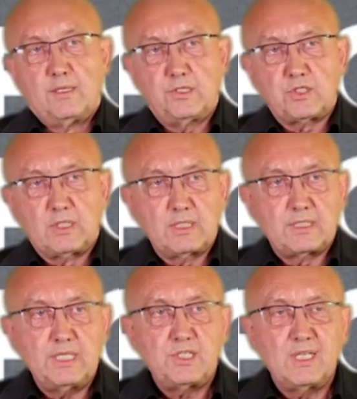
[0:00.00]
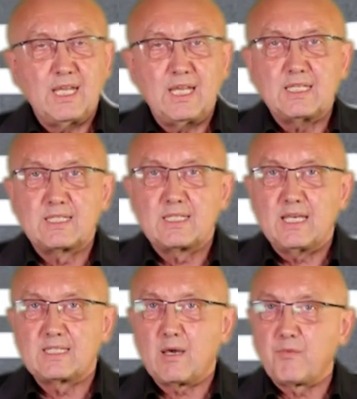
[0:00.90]
digitalization
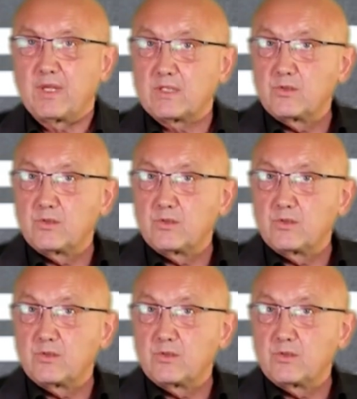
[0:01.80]
has something